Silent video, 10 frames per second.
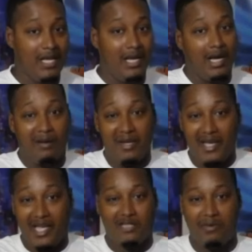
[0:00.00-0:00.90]
of the
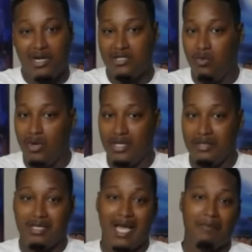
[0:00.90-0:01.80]
Xbox
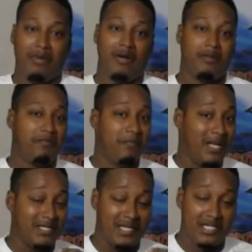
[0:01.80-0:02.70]
One's library, the
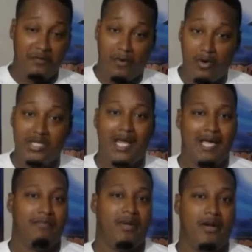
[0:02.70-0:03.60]
PlayStation 4's
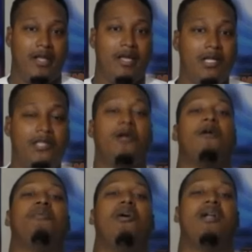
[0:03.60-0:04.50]
library. Third
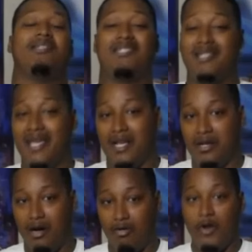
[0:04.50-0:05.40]
parties is taking
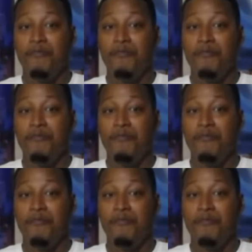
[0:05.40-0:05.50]
over.